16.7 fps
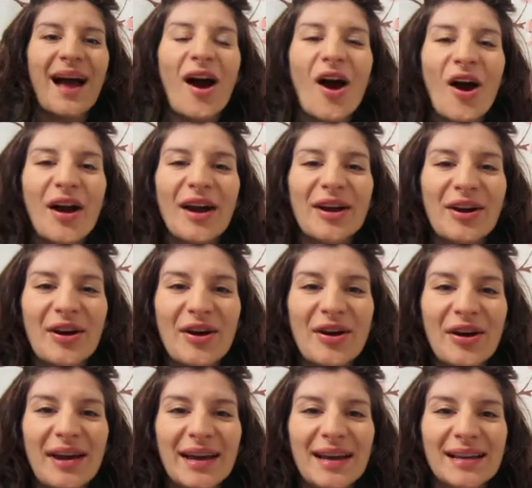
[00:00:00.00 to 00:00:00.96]
Hi
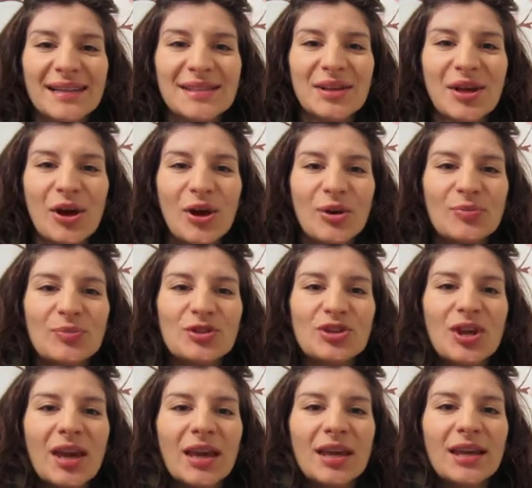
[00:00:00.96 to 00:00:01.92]
guys, I'm
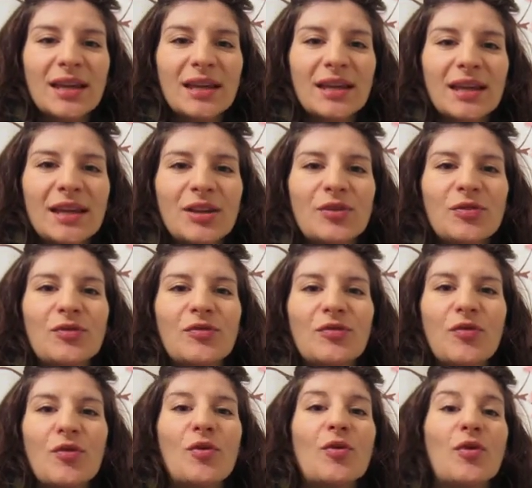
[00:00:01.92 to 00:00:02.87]
checking in
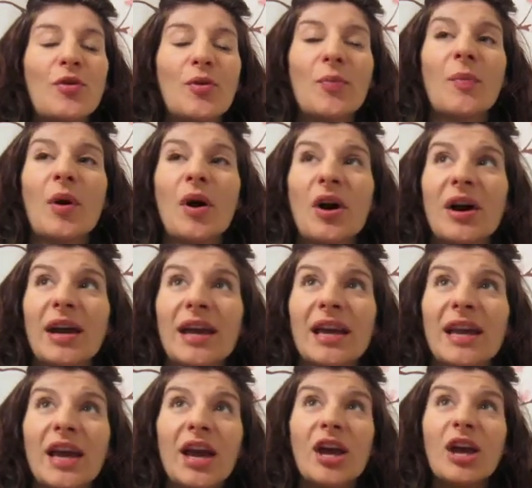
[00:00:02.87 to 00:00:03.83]
for
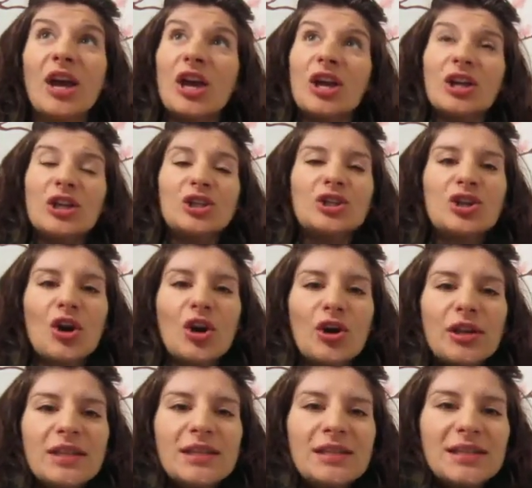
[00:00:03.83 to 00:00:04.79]
my
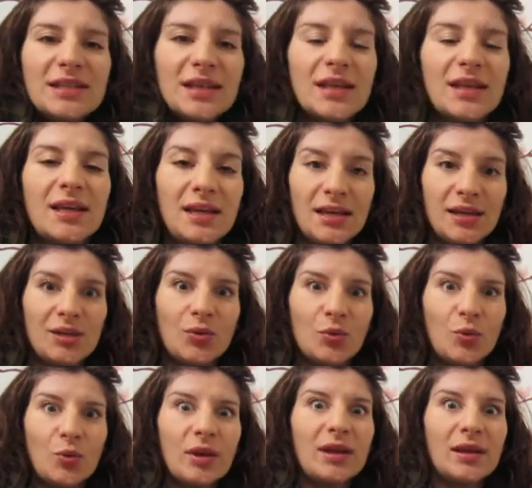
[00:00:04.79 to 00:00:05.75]

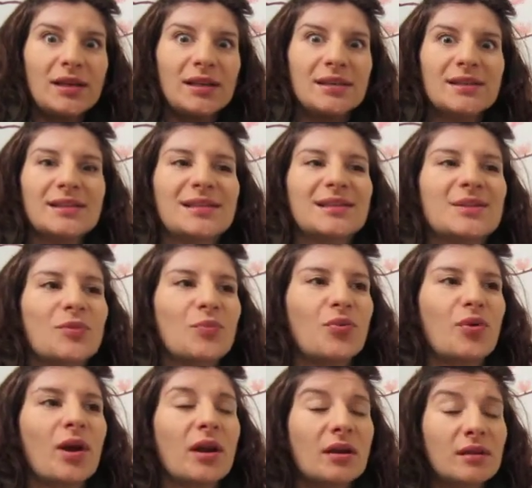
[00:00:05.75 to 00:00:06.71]
19 weeks
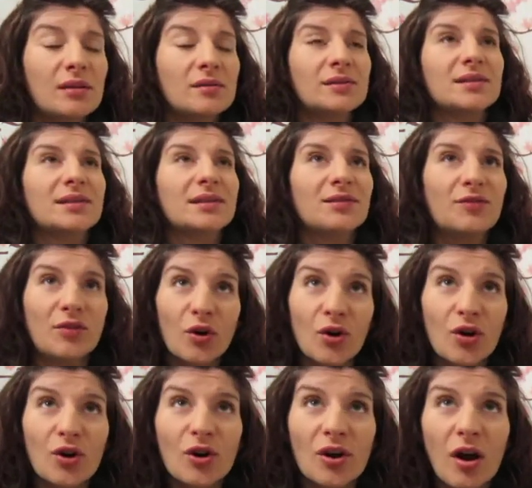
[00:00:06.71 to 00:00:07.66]
pregnancy
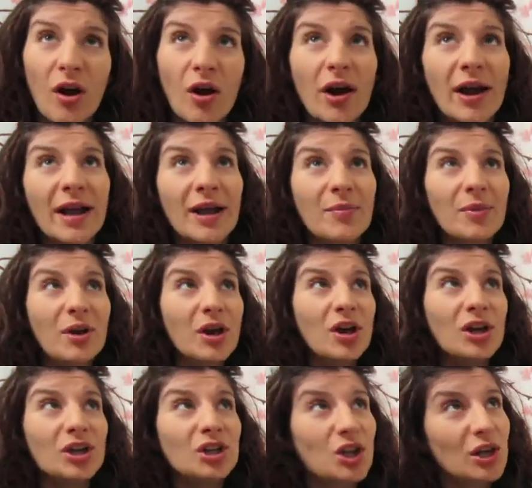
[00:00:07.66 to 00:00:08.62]
vlog. I am
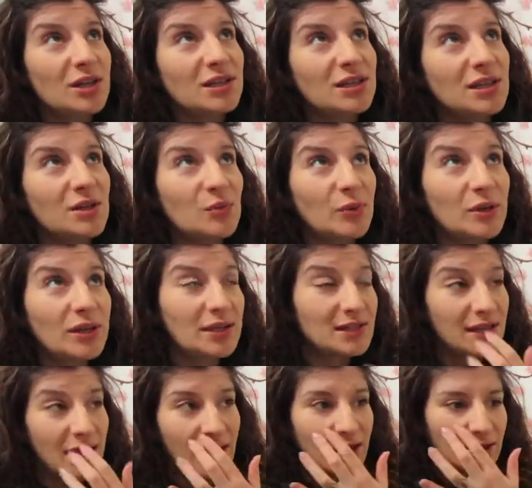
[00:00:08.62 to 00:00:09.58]
19
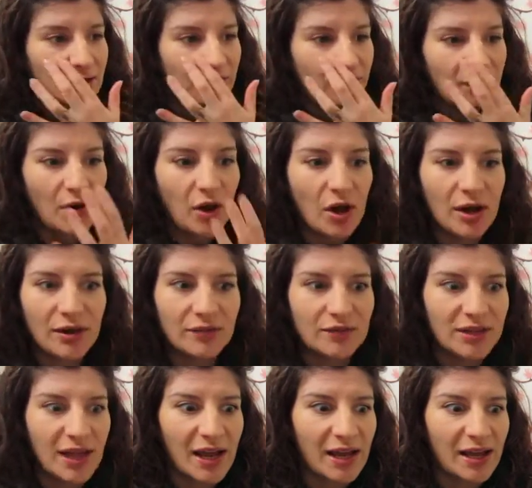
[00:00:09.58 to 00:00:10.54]
weeks and 5
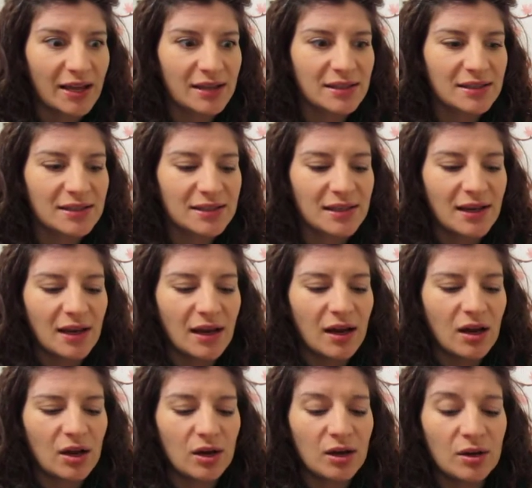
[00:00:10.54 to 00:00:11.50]
days,
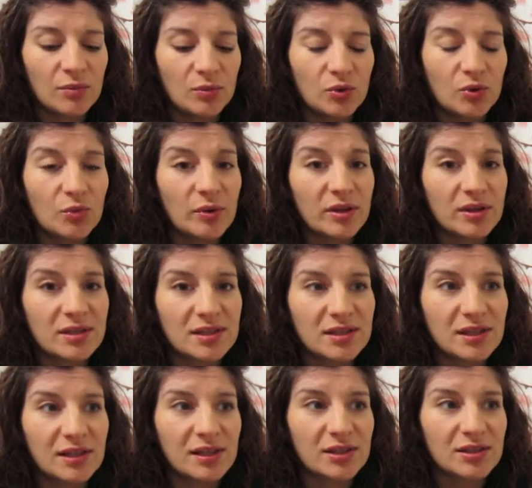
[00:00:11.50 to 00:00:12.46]
almost
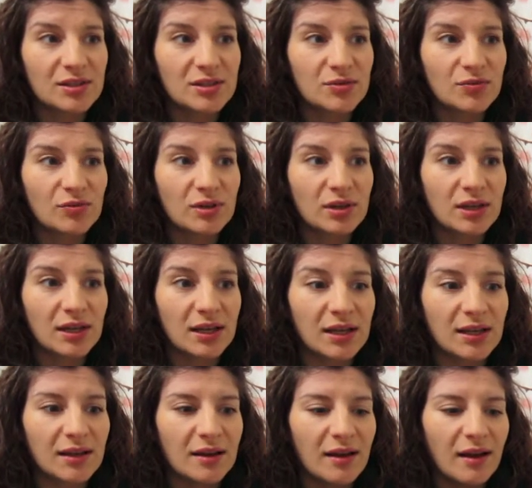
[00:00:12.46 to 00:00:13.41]
6
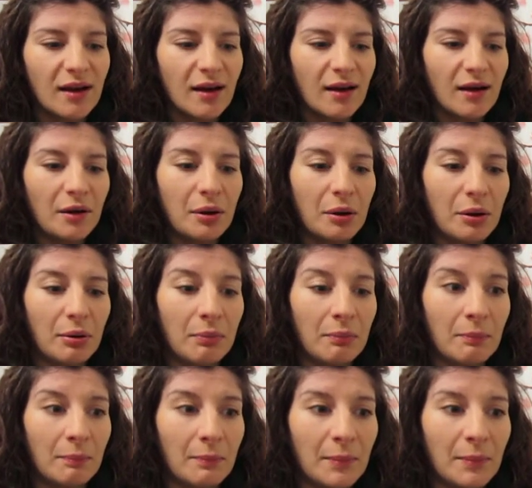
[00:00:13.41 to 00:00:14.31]
really. And